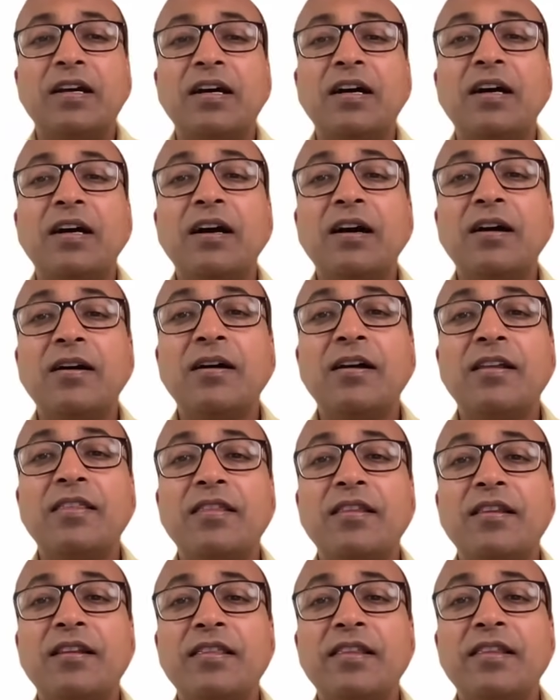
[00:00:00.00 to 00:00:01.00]

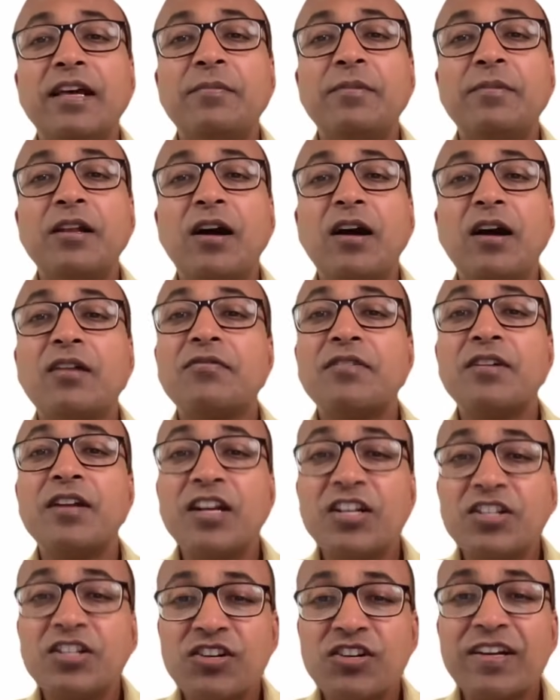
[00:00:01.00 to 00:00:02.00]
There'll be a lot of
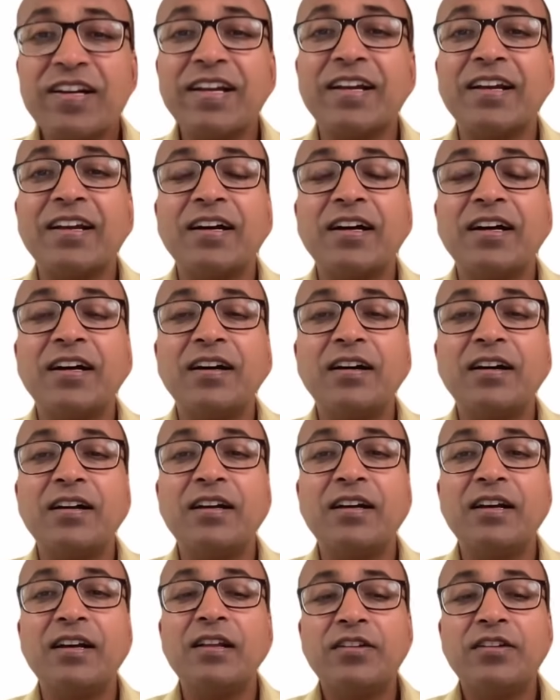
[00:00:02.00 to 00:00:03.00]
nurturing,
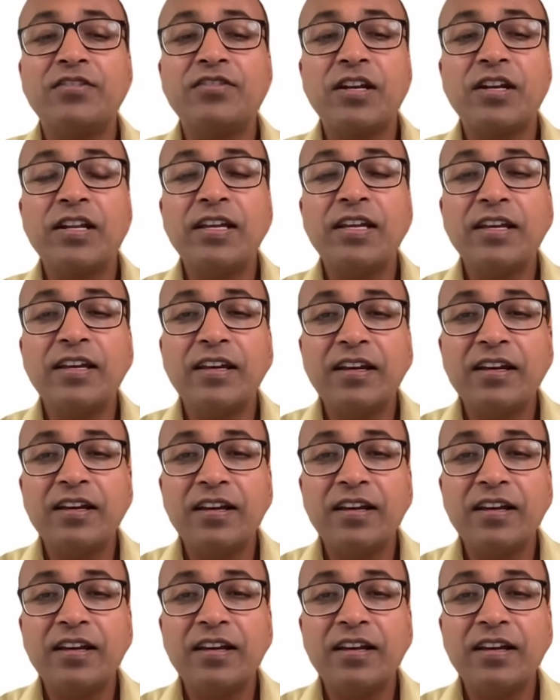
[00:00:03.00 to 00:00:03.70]
literally